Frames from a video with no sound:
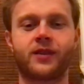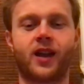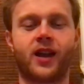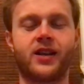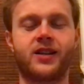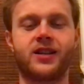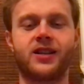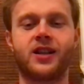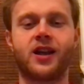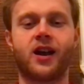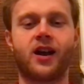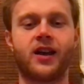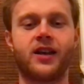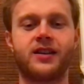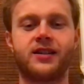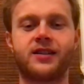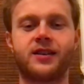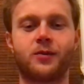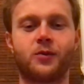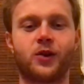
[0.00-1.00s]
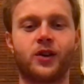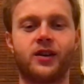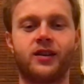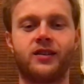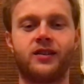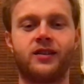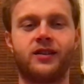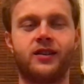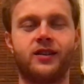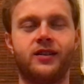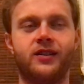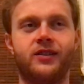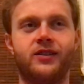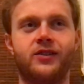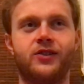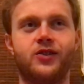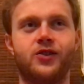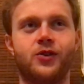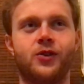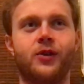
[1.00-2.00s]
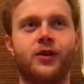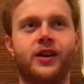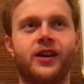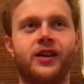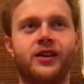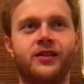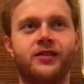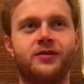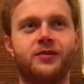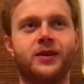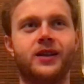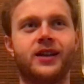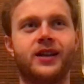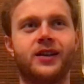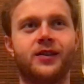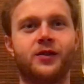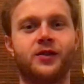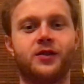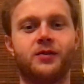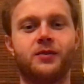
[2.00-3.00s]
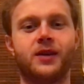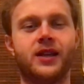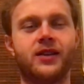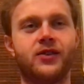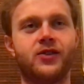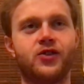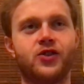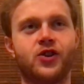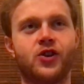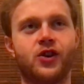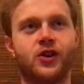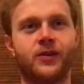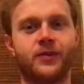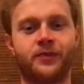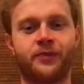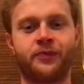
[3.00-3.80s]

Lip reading: denied someone the joy of being able to miss a shot.